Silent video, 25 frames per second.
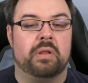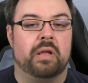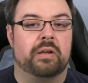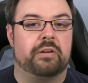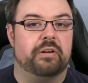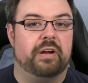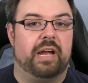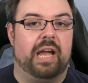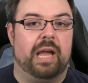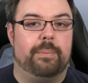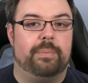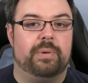no
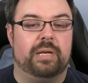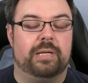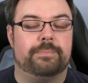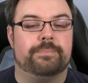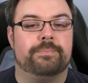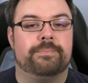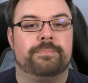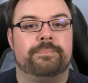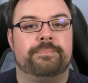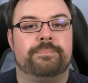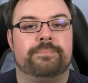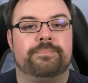longer happening.
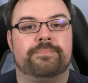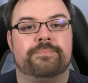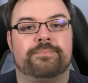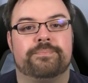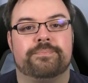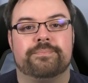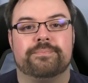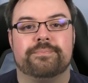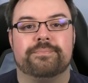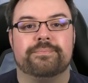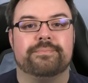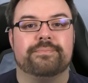
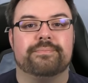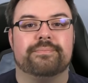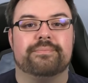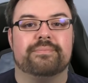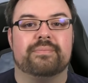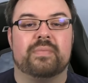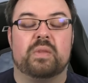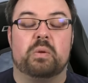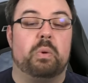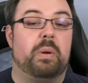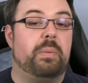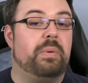
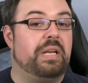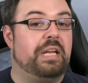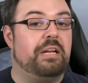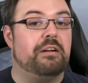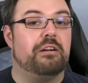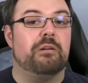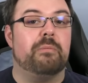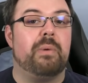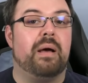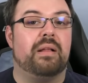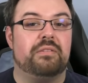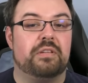We've been
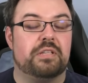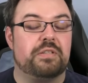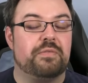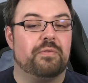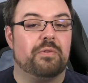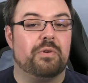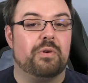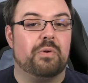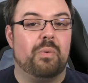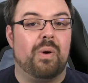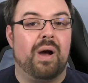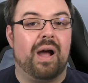hearing about this
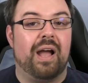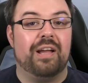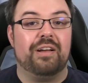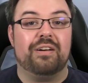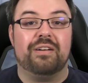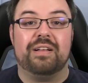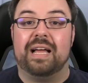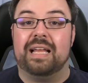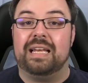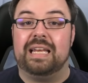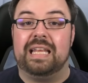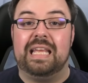for a
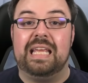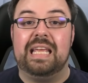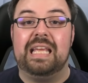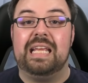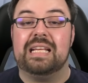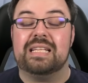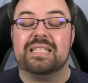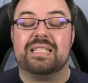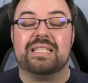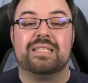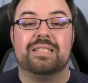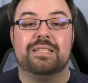while, and
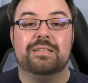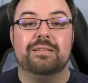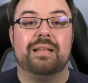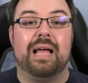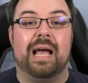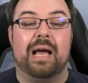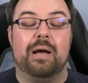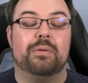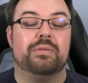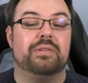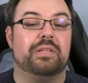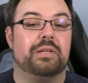he is still
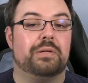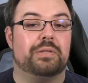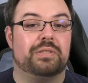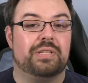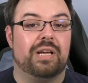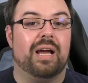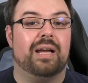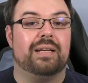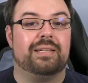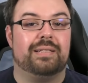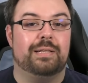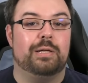out there
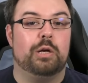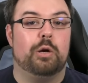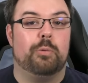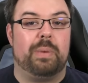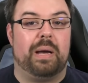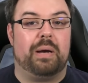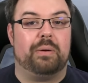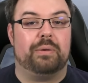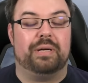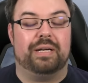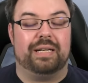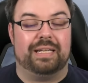talking
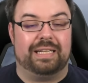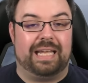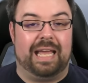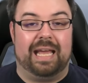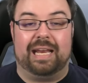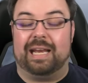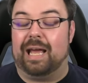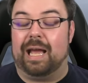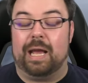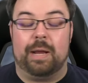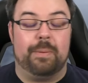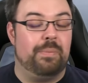about it
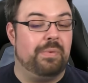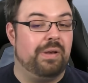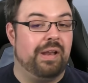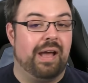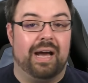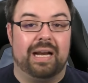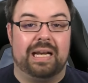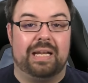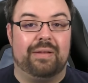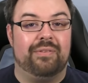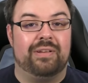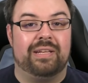again. I'm
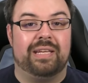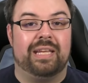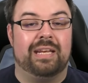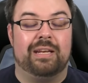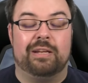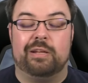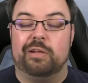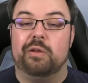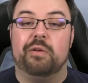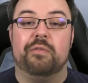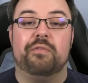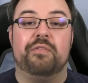not even
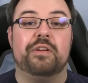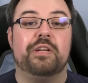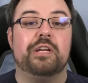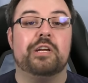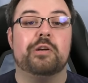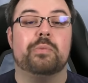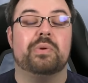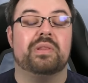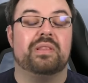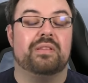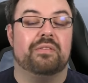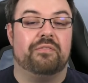kidding. You
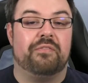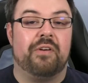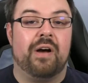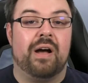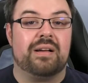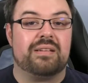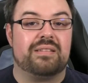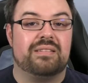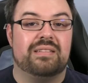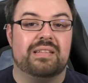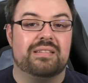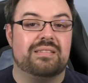figure with the
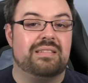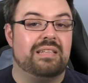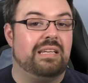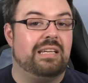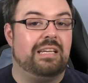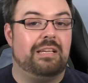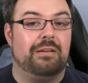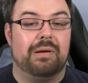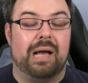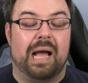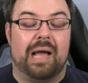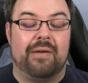Fox Disney
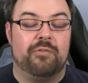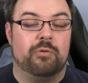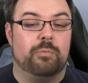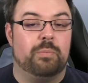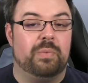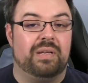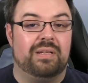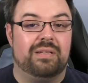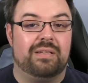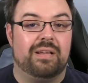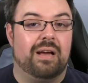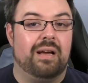deal having
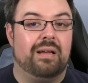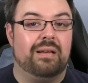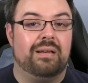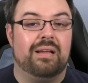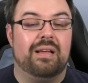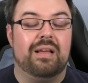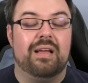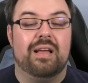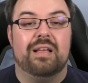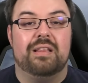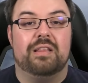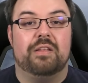been
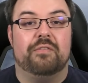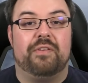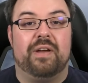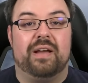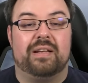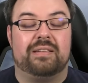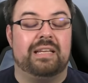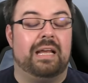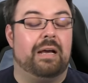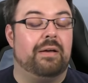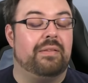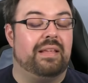done, the
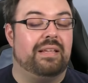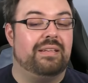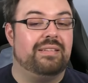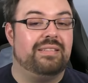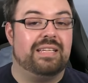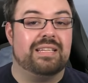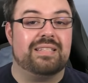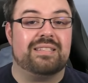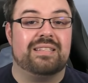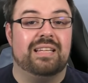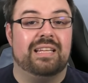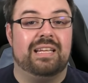fact now
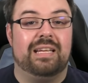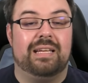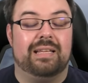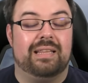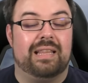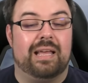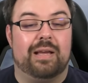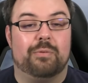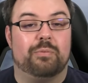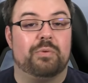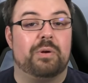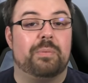
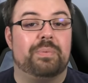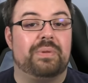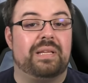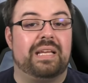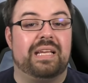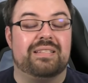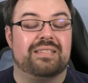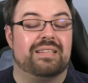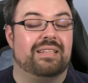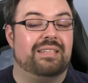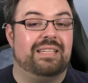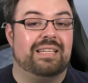that
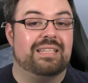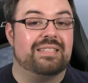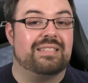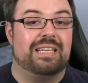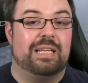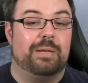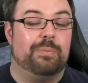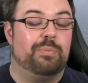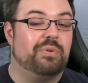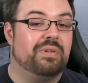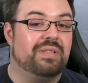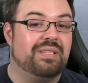Ripley is a
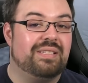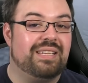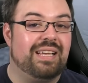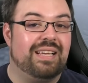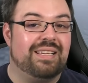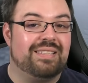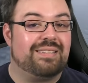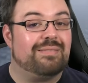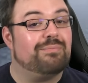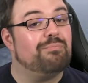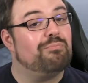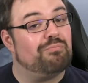Disney
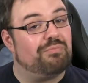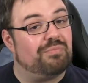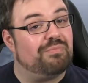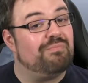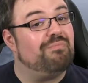princess,